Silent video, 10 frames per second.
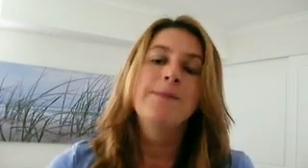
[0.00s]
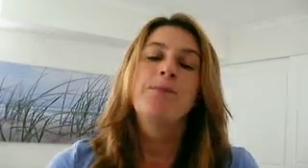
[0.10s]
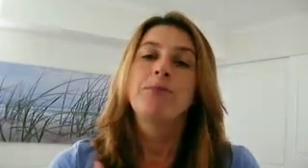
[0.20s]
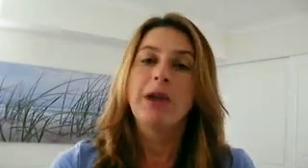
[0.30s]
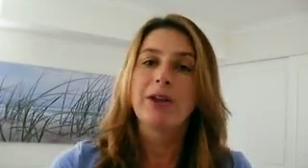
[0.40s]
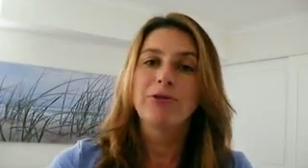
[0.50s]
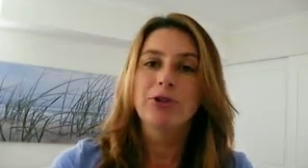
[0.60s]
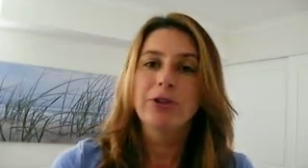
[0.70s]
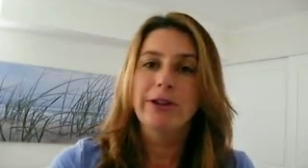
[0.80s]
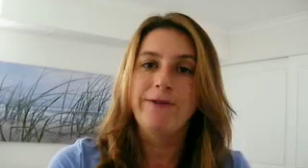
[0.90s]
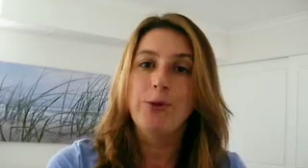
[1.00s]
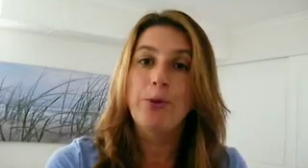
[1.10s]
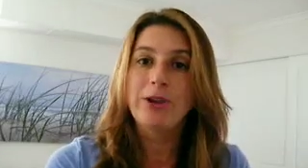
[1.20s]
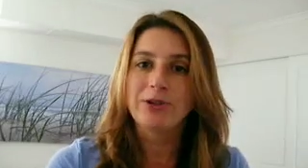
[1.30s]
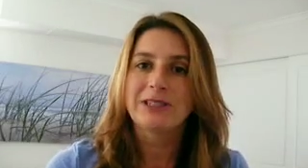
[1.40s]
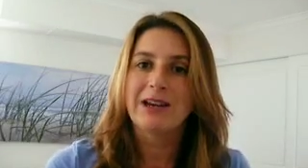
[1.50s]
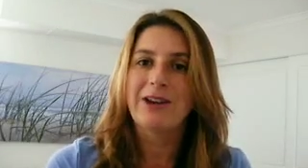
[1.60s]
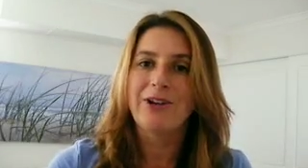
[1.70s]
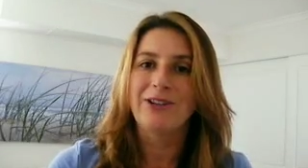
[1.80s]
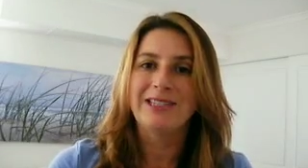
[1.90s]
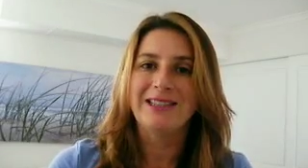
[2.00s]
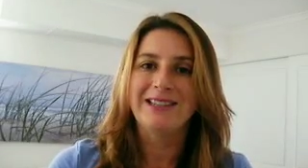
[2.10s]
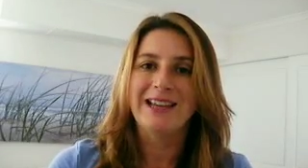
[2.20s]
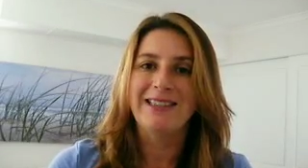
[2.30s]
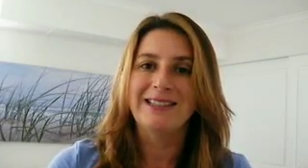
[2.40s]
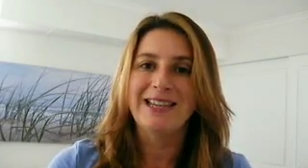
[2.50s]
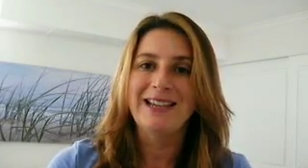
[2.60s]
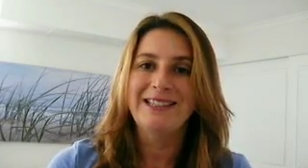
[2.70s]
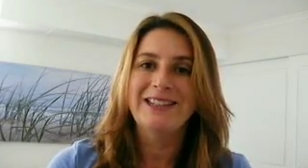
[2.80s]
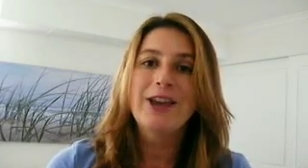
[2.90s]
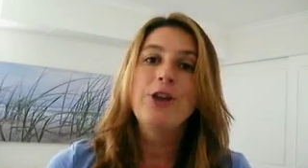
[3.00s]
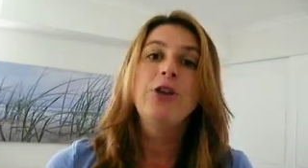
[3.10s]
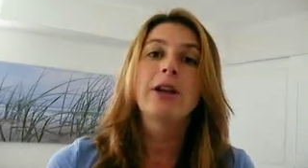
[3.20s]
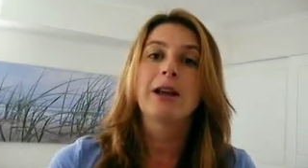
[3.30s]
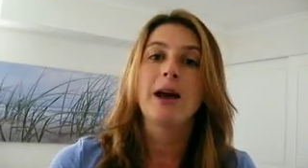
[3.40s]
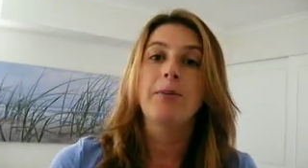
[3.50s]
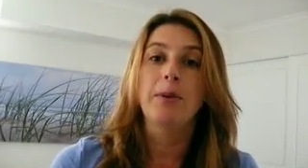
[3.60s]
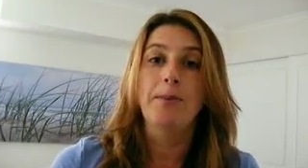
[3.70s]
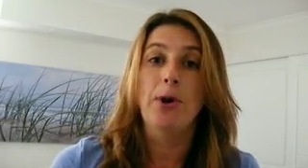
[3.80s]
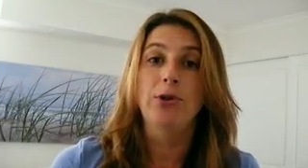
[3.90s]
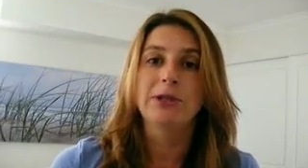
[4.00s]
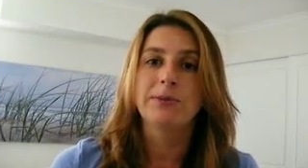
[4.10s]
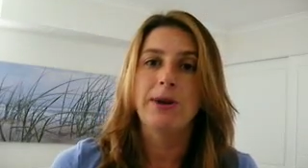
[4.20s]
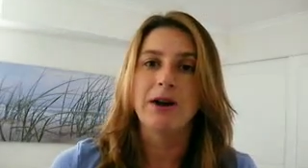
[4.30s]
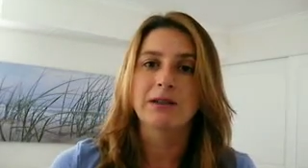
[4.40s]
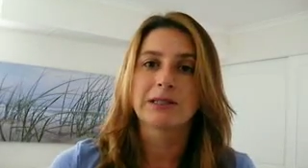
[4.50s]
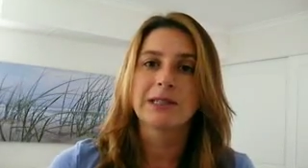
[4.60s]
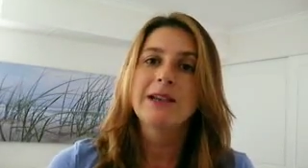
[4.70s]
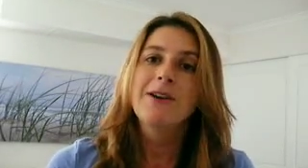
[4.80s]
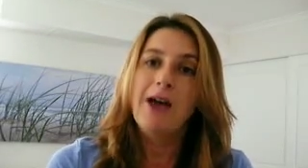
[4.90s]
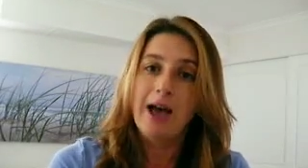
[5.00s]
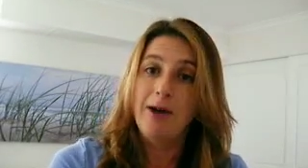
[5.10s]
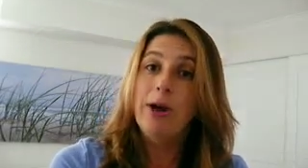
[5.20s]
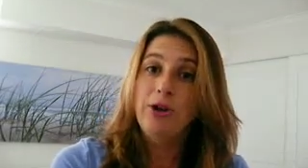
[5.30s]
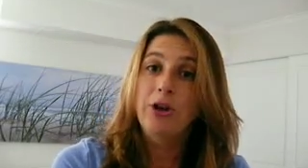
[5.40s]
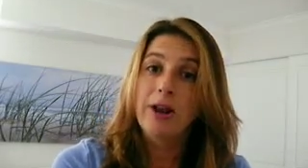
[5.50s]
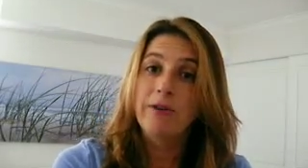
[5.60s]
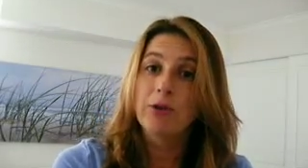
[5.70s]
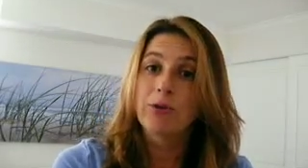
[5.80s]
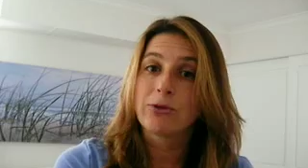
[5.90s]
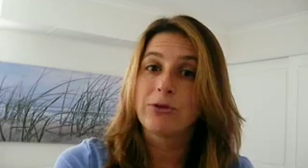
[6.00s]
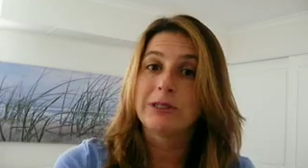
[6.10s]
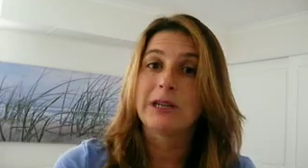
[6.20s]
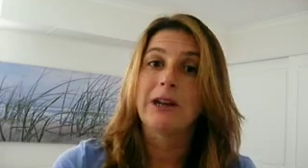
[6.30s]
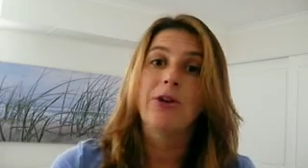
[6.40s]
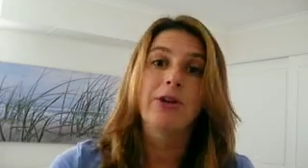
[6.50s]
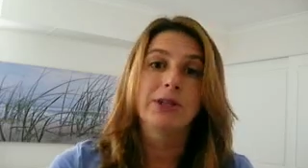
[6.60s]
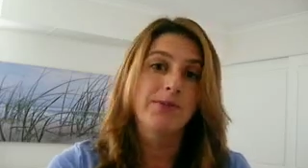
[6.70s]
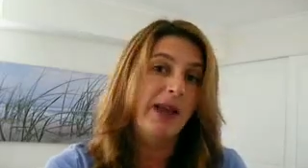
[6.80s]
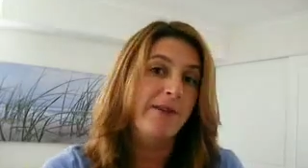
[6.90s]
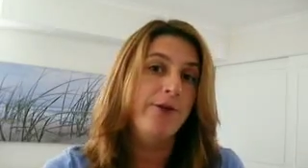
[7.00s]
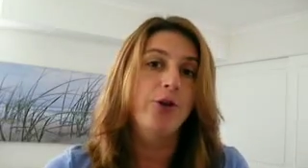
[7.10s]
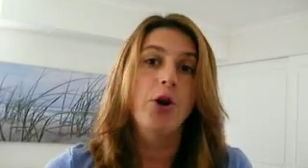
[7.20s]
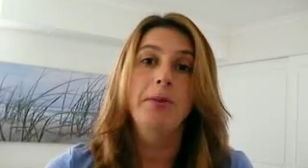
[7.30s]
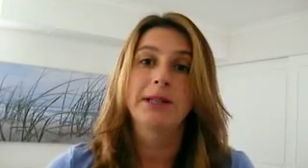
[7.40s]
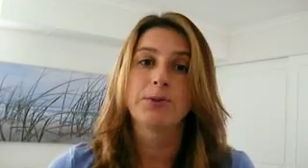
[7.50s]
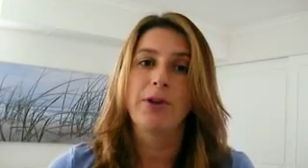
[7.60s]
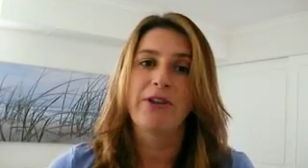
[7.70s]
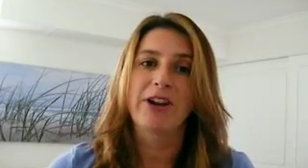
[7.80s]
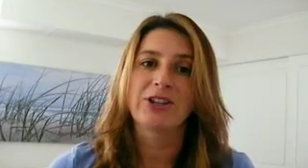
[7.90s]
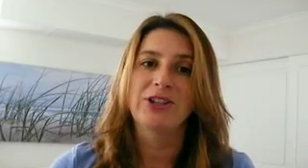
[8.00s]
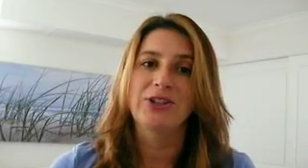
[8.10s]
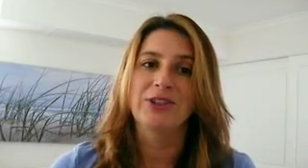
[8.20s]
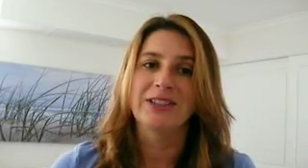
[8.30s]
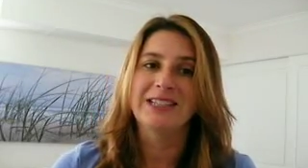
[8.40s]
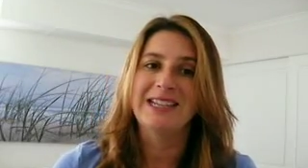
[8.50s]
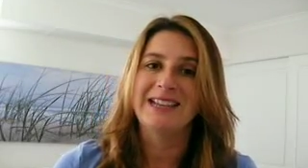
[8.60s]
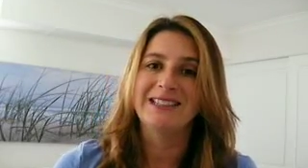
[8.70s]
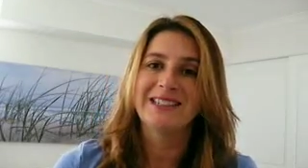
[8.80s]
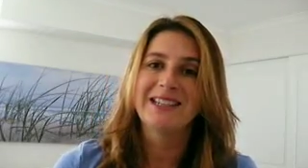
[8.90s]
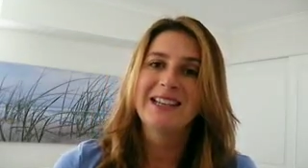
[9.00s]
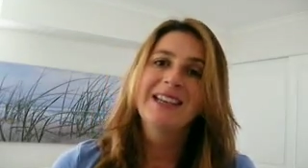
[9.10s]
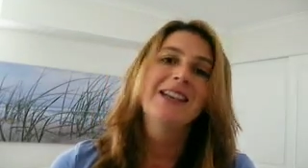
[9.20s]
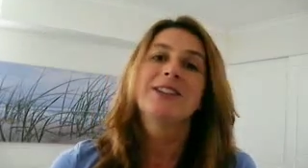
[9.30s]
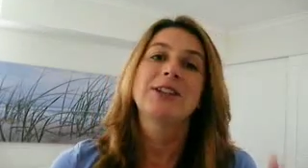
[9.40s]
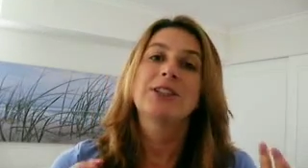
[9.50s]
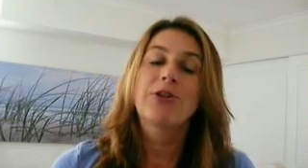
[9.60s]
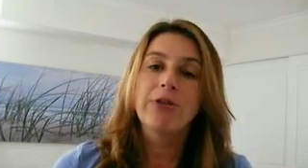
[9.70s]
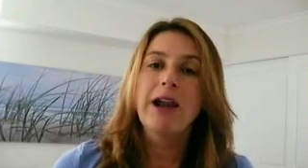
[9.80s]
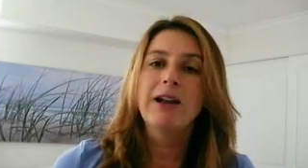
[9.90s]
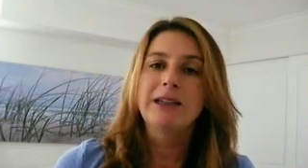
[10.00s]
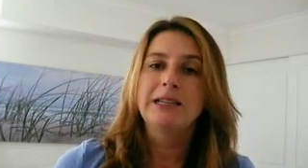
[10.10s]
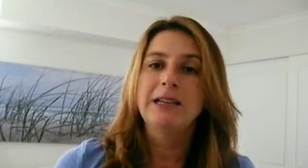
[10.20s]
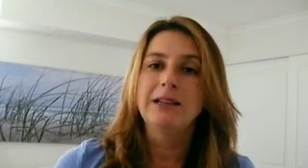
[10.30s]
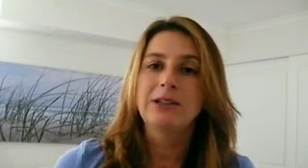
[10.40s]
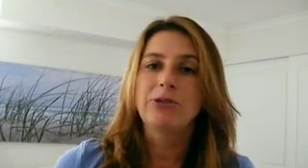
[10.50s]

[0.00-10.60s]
make a rule that if you bring your study notes in the day of the test, you get a couple of bonus marks and you can have a look through the study notes, make a few comments while they're actually doing the test. So it's a great idea to